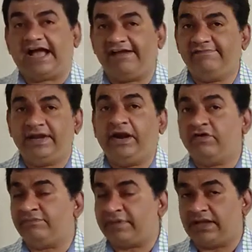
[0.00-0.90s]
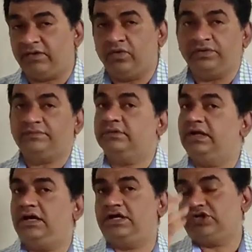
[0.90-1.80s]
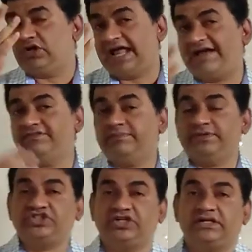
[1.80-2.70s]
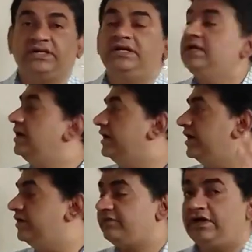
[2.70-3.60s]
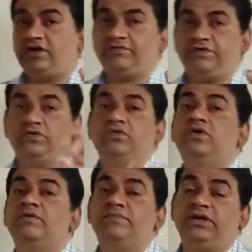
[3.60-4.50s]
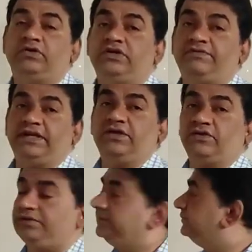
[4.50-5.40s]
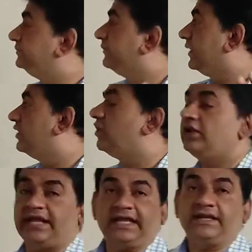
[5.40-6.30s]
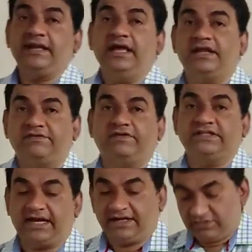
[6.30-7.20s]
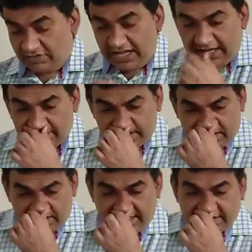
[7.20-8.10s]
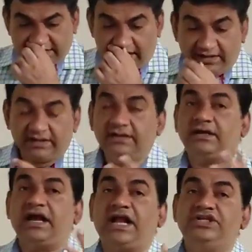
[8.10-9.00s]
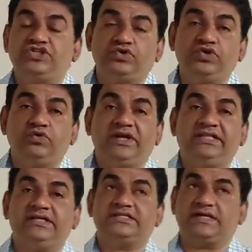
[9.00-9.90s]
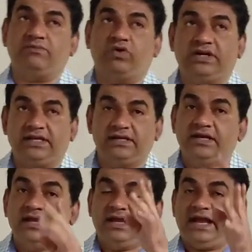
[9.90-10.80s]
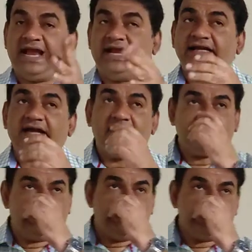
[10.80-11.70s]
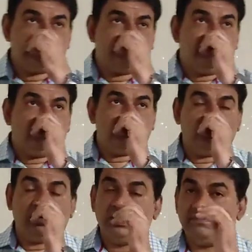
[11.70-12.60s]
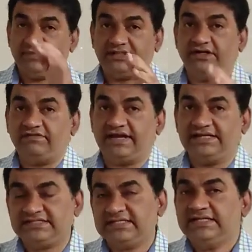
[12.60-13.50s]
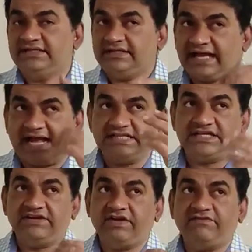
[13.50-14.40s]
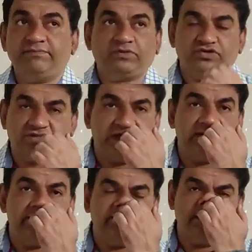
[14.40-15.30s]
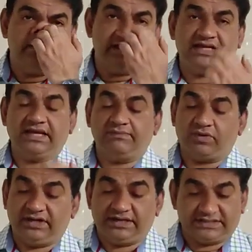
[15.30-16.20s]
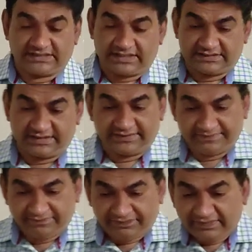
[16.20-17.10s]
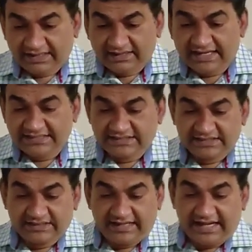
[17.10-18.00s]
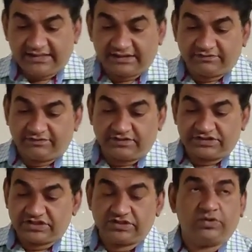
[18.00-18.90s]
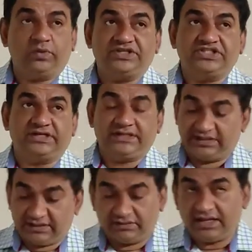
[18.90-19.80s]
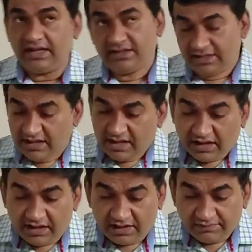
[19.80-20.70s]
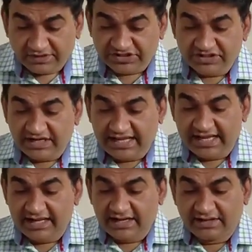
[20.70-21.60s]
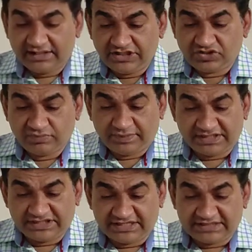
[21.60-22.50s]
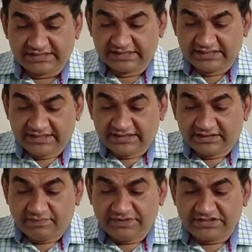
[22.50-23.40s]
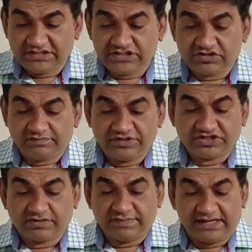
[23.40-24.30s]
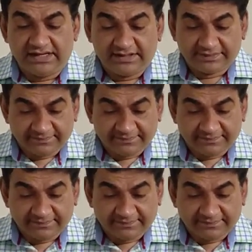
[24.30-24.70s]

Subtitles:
I have made of my own. You all have the picture in front of you below the video. You all can refer that. Okay, let's start. I'll show you in the sum only. Entire theory is given to you all method wise. As and when we proceed, we will keep on discussing. Let's take the first question. Okay. Mr. A agrees to purchase the business of Mr. B.